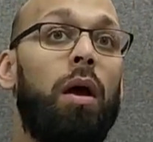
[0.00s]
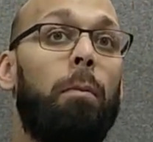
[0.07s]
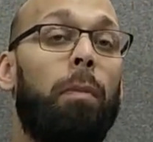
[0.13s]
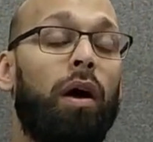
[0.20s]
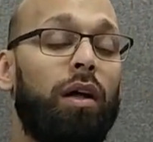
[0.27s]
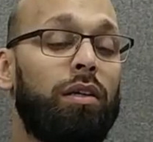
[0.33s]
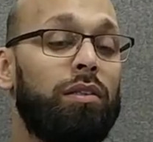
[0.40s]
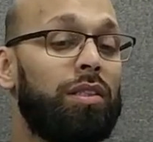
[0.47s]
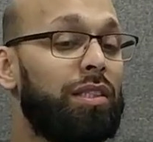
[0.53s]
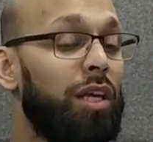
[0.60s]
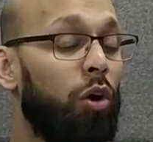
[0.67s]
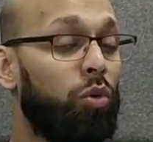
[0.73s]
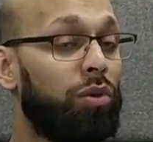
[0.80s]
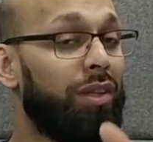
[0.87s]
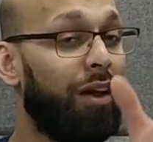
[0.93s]
But
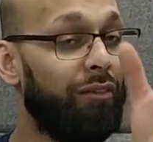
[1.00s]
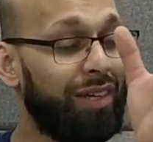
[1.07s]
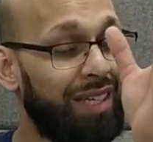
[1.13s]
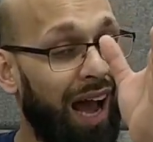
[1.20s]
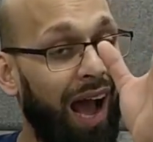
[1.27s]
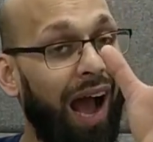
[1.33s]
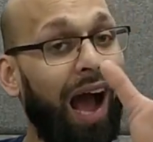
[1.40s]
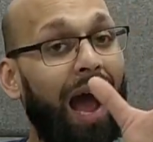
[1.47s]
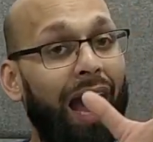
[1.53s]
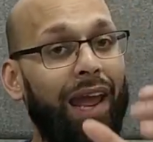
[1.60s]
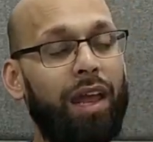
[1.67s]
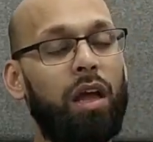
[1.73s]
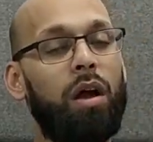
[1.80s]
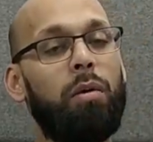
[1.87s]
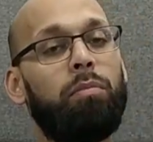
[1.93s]
still, there is
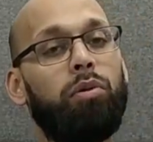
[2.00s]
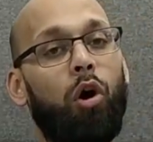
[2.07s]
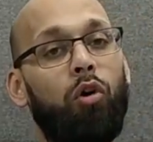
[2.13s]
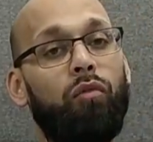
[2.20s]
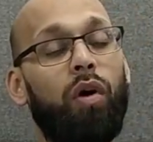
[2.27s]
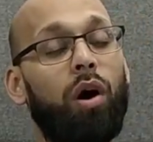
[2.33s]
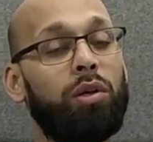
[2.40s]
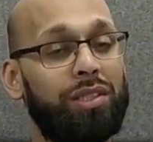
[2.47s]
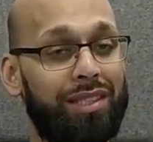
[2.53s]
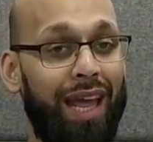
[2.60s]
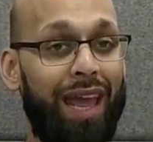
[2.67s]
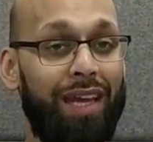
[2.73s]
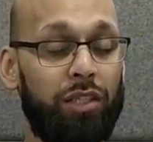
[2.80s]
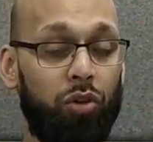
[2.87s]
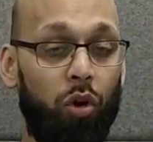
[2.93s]
high profile
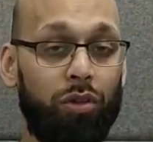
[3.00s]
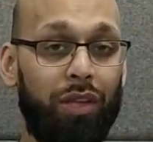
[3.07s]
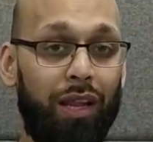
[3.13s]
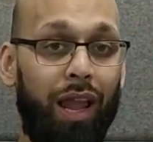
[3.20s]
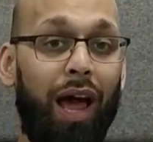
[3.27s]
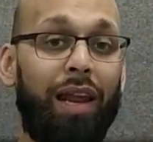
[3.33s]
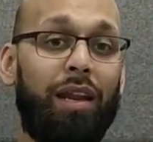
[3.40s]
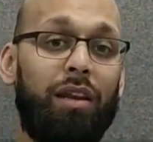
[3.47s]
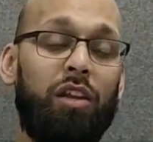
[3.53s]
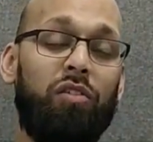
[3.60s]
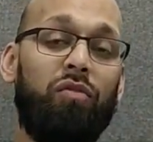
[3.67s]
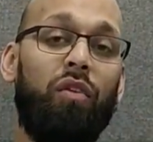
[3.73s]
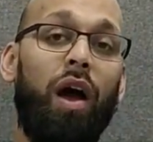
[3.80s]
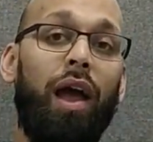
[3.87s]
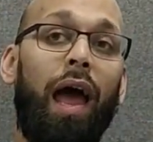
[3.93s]
stakes on the line in this
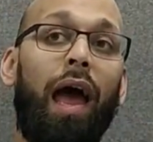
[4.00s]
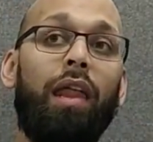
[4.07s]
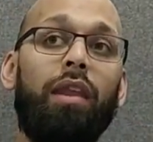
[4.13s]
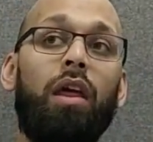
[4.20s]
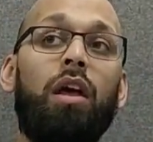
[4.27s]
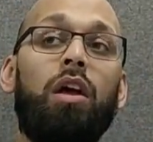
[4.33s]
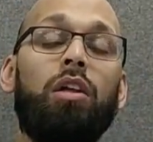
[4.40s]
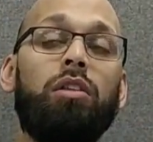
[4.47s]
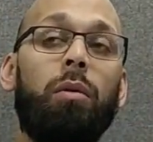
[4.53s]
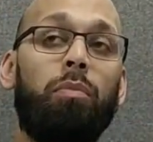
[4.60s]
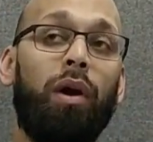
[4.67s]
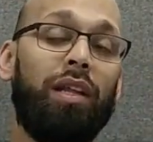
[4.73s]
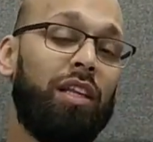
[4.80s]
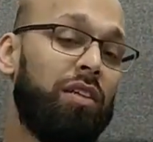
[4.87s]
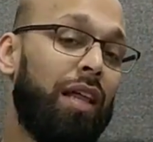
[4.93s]
fight, and to
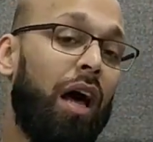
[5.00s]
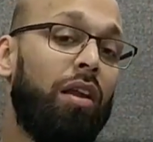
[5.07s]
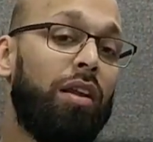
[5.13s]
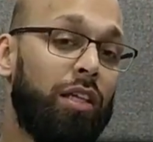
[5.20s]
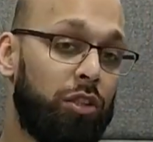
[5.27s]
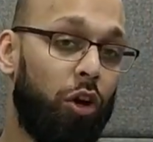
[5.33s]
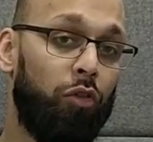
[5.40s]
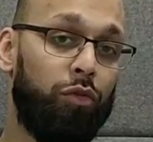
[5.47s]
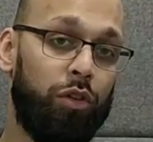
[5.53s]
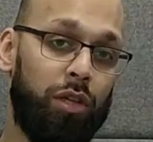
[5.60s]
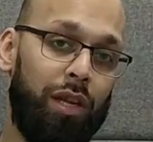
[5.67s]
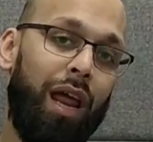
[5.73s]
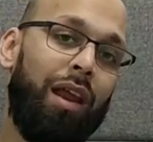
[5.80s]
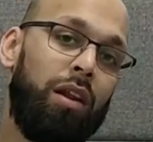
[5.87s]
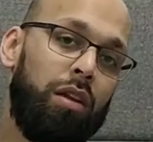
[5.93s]
break this down, let's go through
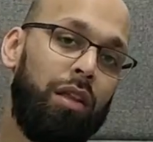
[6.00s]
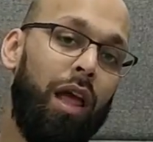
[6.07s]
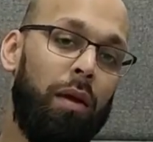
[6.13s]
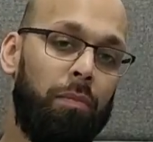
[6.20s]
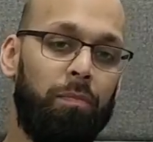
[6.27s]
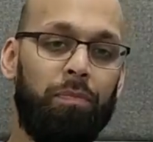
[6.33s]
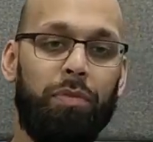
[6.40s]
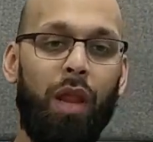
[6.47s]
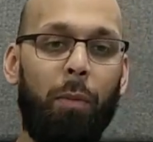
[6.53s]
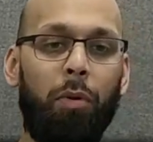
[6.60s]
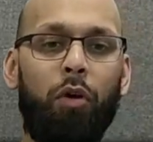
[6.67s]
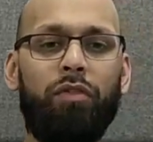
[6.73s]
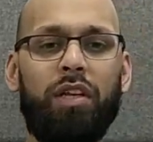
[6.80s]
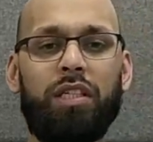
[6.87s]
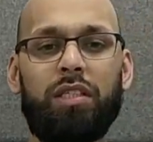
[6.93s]
the tape. Now,
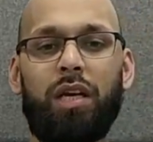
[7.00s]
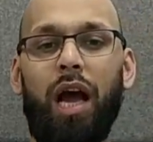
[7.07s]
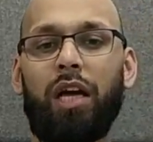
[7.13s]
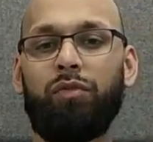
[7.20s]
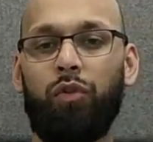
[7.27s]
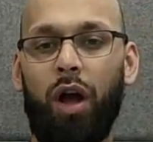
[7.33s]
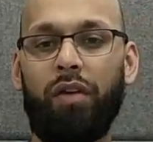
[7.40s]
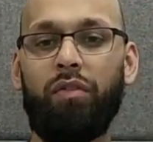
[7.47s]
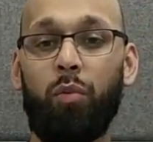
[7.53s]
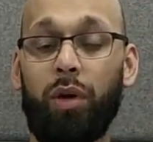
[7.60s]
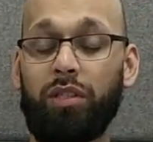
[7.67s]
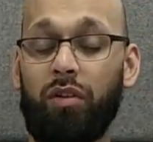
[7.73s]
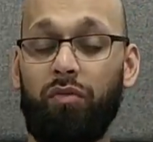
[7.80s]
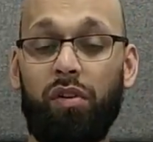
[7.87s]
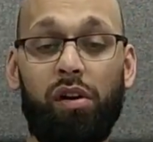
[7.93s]
both these guys for
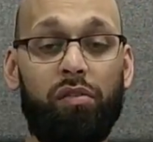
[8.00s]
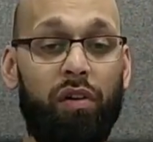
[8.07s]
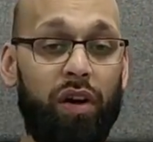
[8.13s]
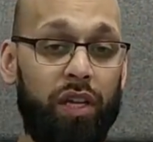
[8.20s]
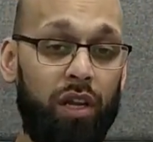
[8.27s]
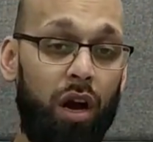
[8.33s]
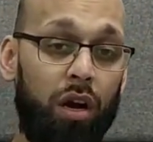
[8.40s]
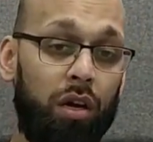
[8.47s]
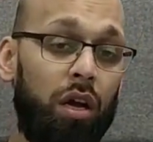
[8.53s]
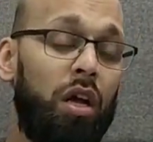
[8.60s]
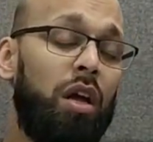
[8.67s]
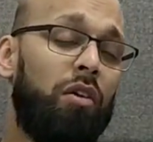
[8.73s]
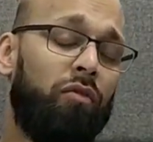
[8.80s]
heavyweights are very, very young.